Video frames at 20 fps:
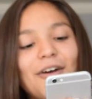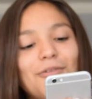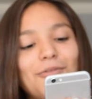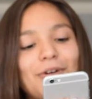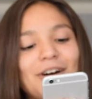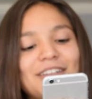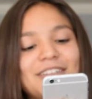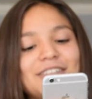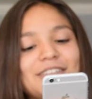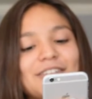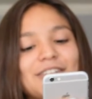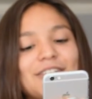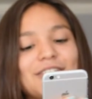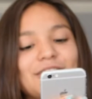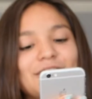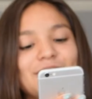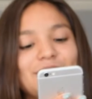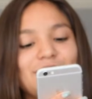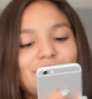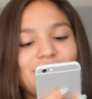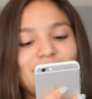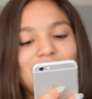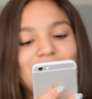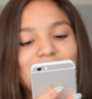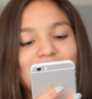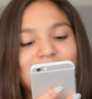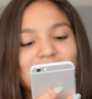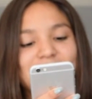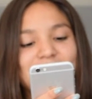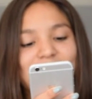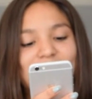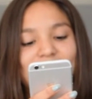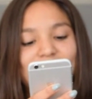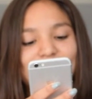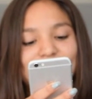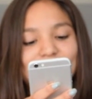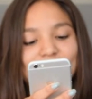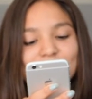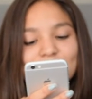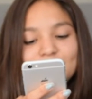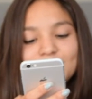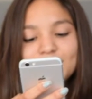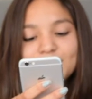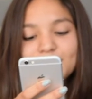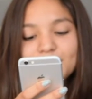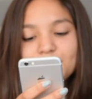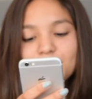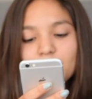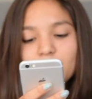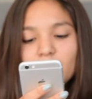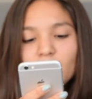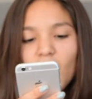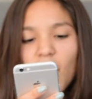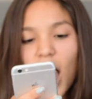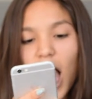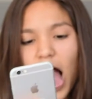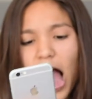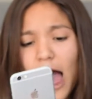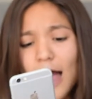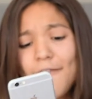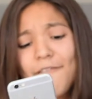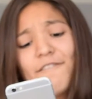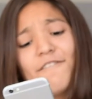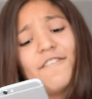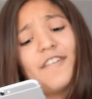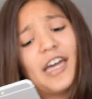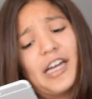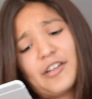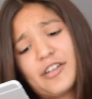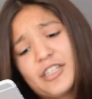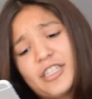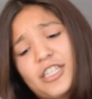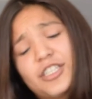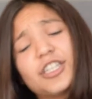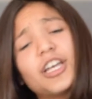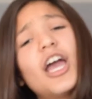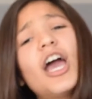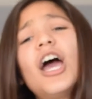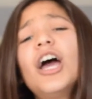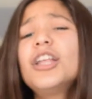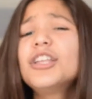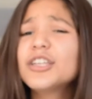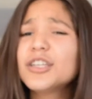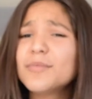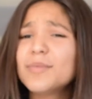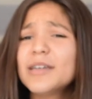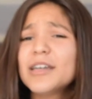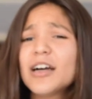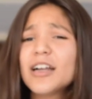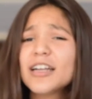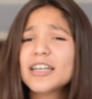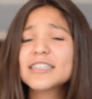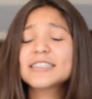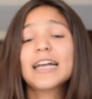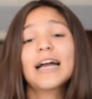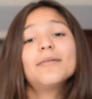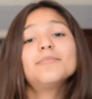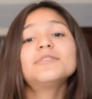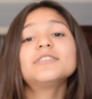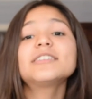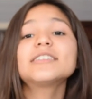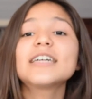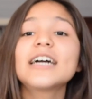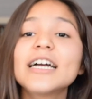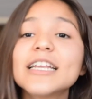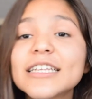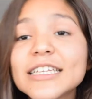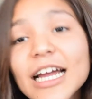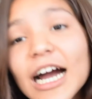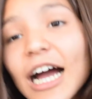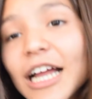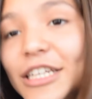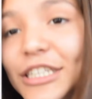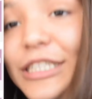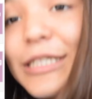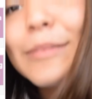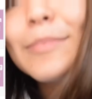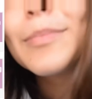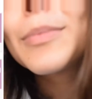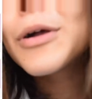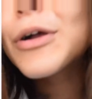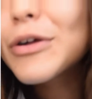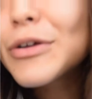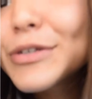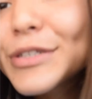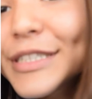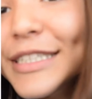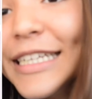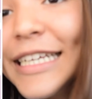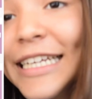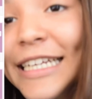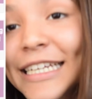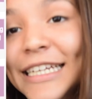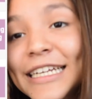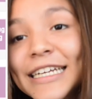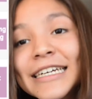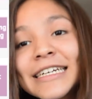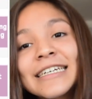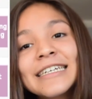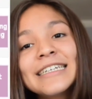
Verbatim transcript: What's your flirting style? I'm very touchy. To be honest, I'm just a touchy person.